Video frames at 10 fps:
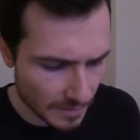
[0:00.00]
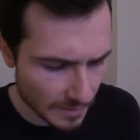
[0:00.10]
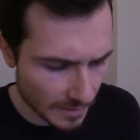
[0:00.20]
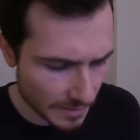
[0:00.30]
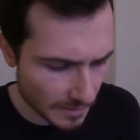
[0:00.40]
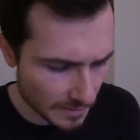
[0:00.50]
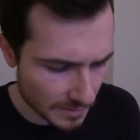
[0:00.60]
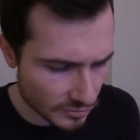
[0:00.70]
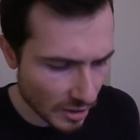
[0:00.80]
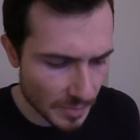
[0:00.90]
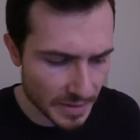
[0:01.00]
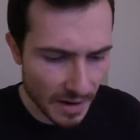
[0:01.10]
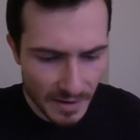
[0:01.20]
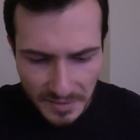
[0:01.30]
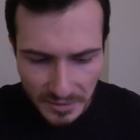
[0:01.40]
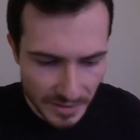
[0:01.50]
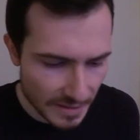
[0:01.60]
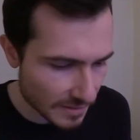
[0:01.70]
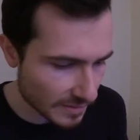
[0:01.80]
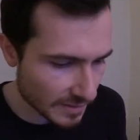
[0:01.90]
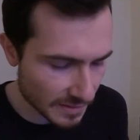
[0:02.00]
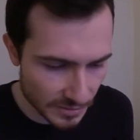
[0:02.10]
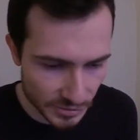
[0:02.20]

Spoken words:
like a shop in Hungary, a